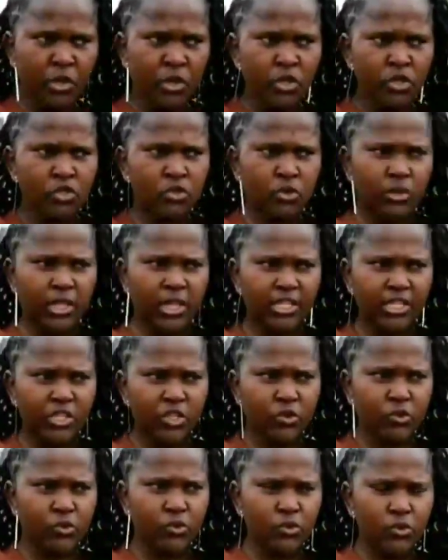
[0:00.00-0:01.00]
so
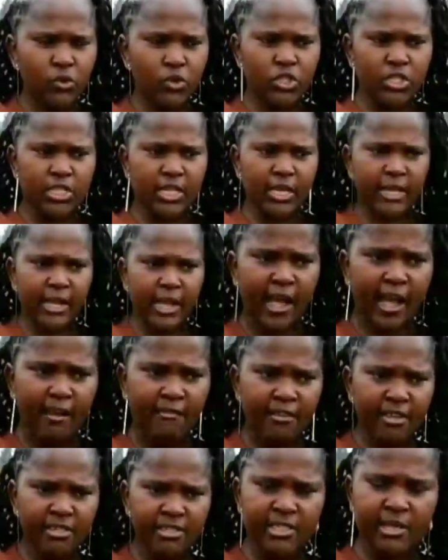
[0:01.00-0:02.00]
that you do not
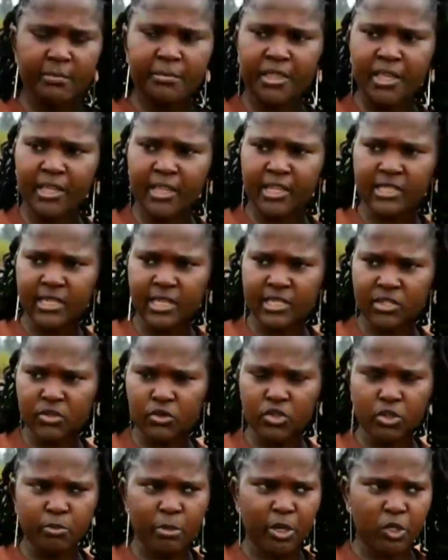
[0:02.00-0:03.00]
harvest something that has
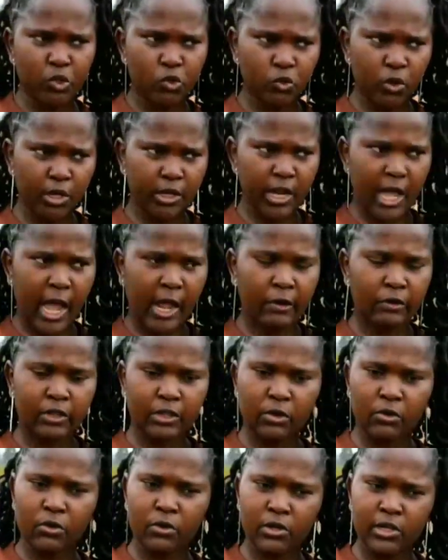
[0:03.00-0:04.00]
not matured
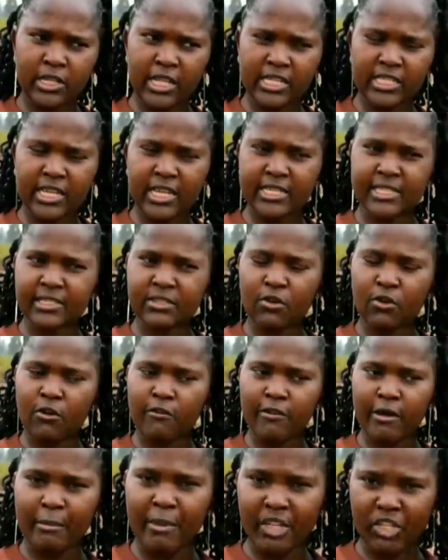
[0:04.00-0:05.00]
or that has
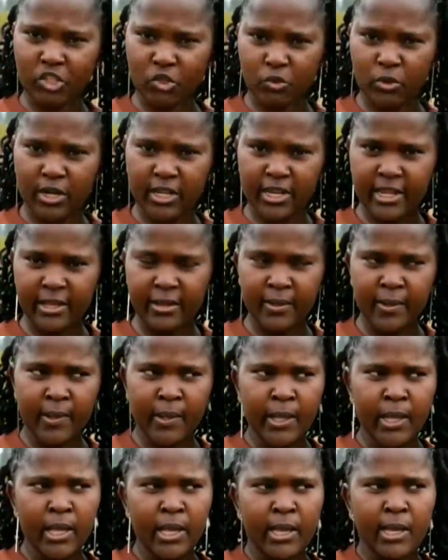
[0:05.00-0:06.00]
over matured.
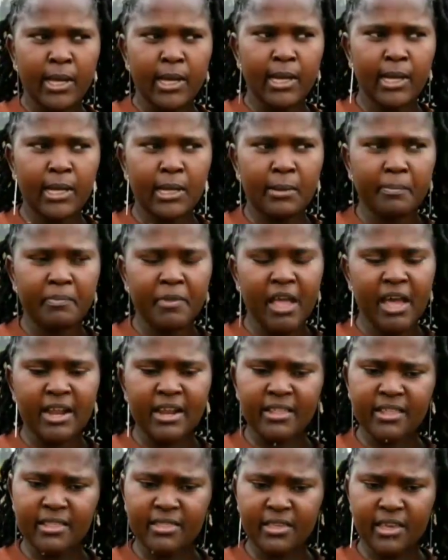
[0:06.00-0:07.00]

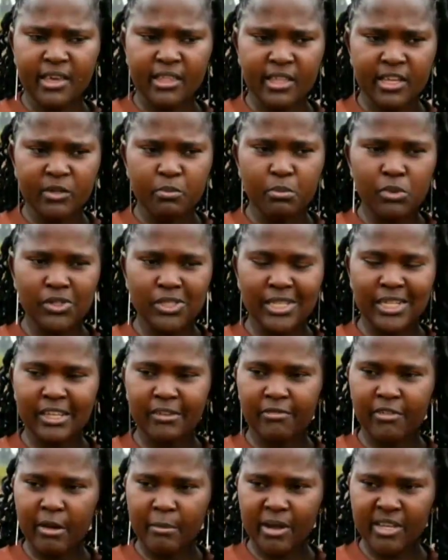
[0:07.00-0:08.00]
Another thing that mostly
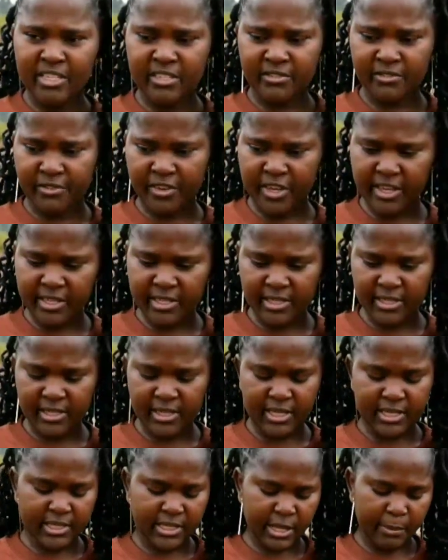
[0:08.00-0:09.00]
farmers face
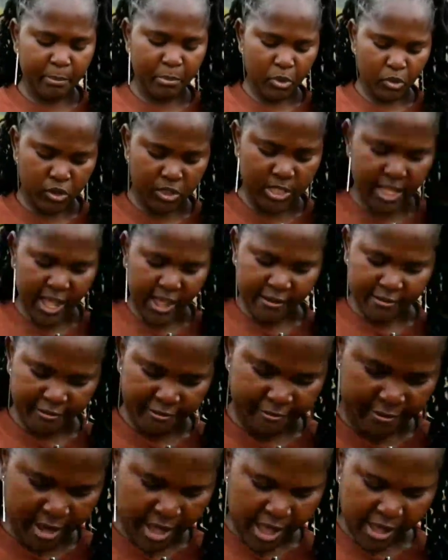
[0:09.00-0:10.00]
is the
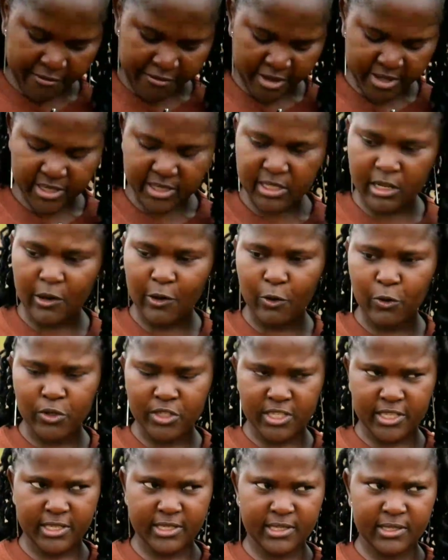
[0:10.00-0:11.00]
post-harvest
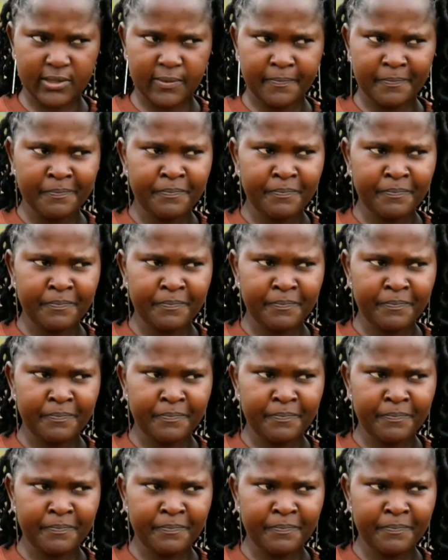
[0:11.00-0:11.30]
losses.